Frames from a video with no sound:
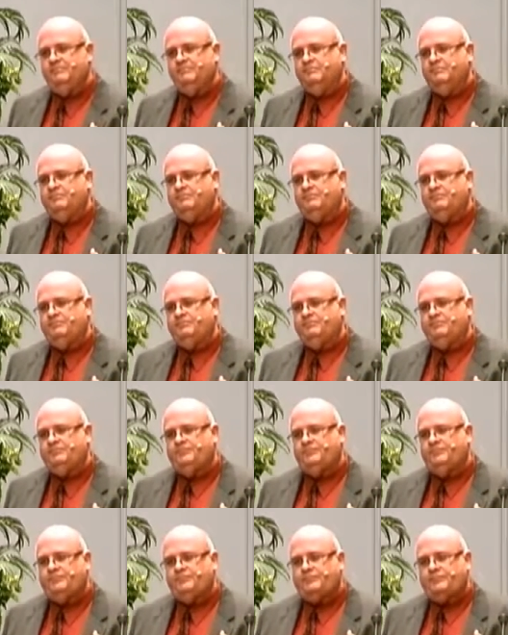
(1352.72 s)

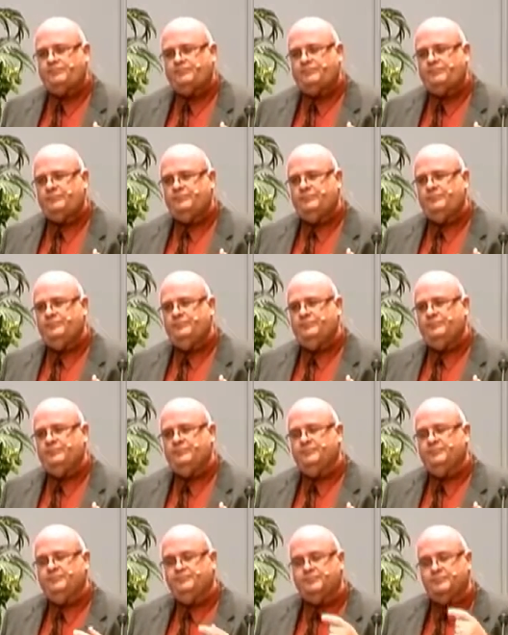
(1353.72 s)

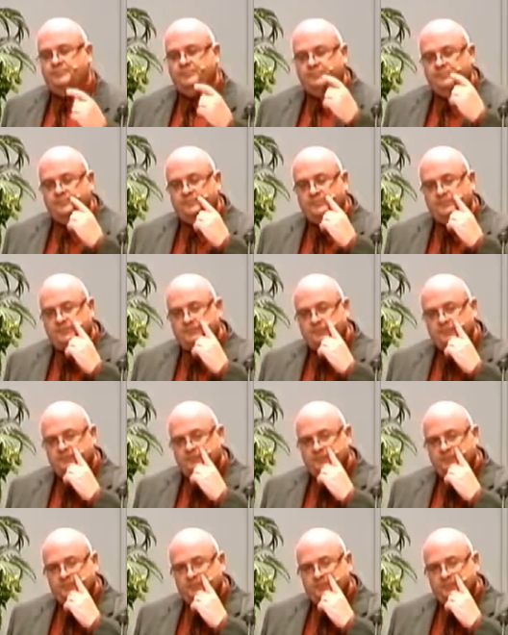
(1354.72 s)
(silence)